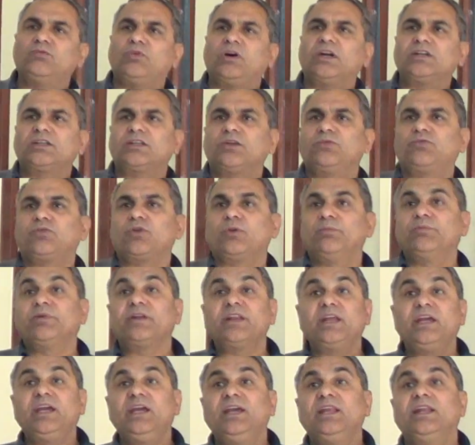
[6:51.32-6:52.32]
water from
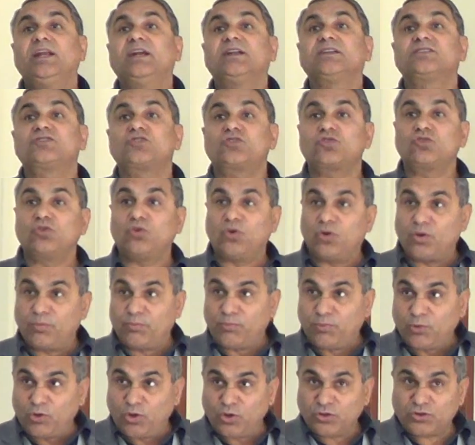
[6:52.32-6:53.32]
rain and snow
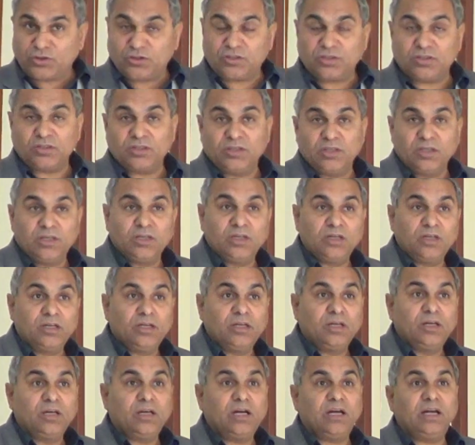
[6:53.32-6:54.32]
both,
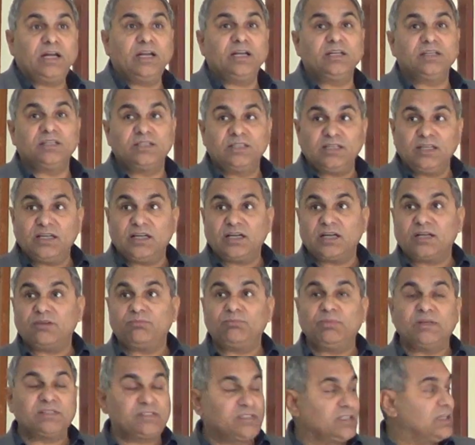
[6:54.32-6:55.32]
and they
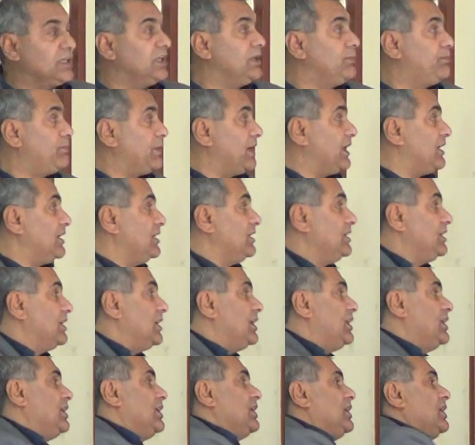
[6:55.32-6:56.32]
are basically
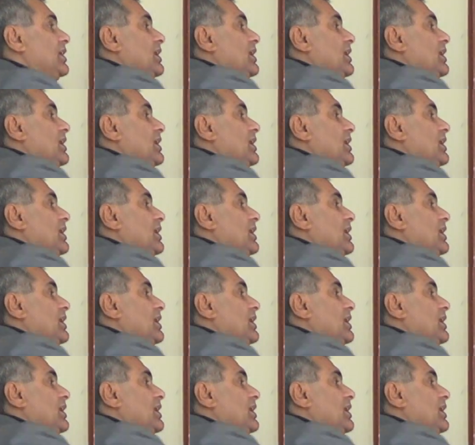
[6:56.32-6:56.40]
perennial.